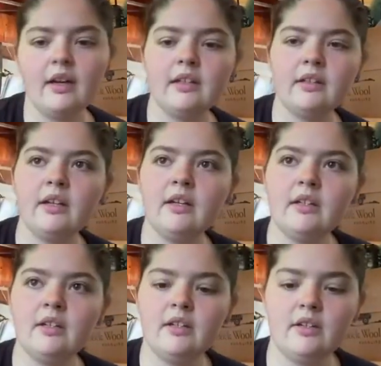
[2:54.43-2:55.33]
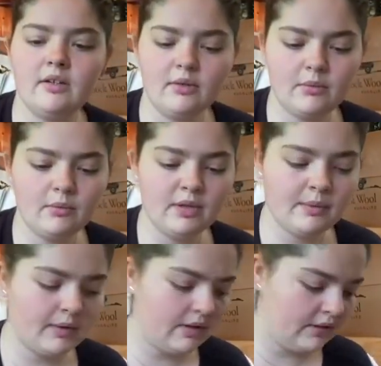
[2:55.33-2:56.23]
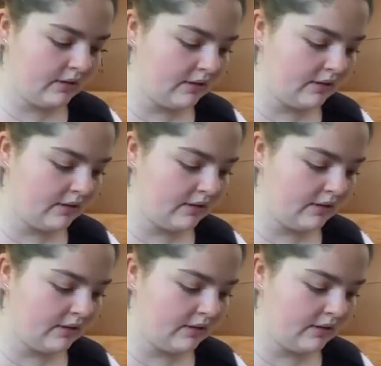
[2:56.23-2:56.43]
And then we will